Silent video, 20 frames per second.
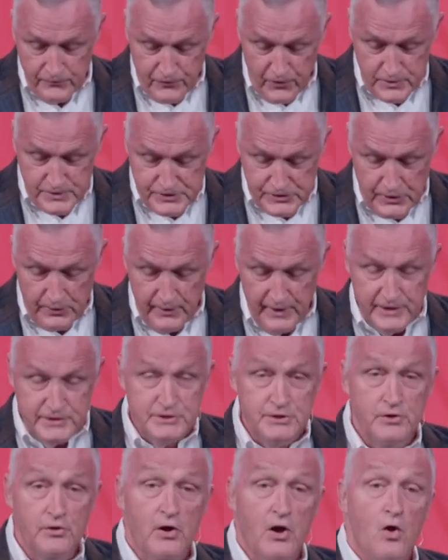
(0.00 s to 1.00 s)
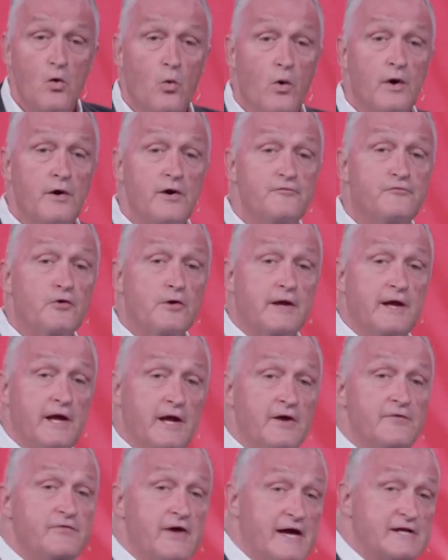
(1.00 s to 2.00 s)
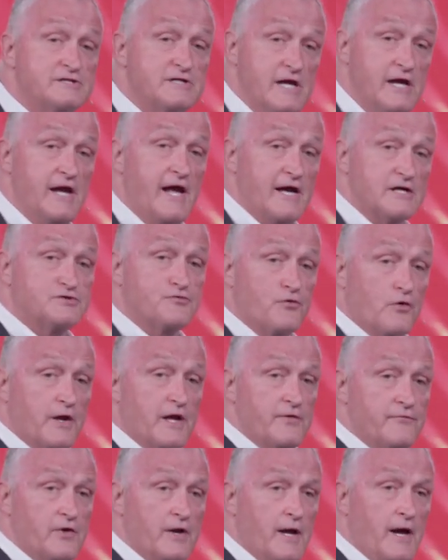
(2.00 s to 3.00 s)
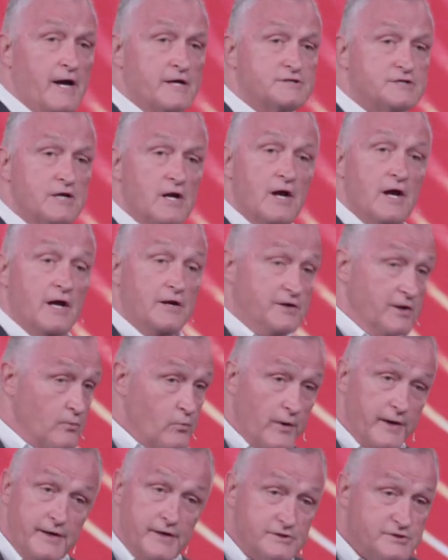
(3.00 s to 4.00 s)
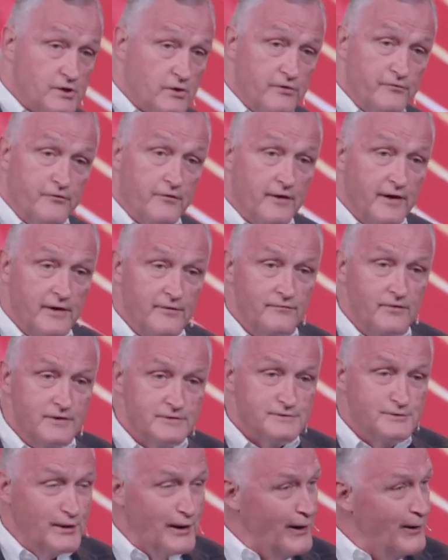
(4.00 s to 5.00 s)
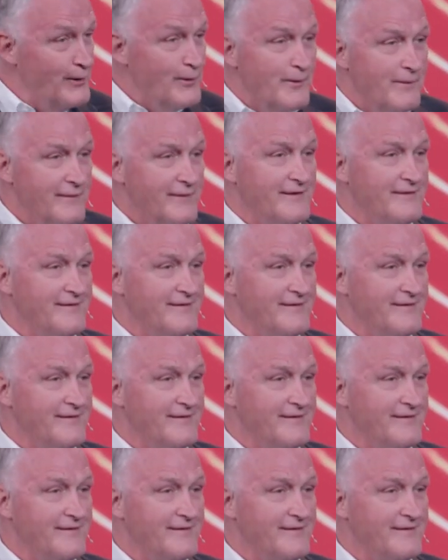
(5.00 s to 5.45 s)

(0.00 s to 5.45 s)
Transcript: Verse 32, we're to forgive as he has forgiven us. Did we deserve forgiveness? No.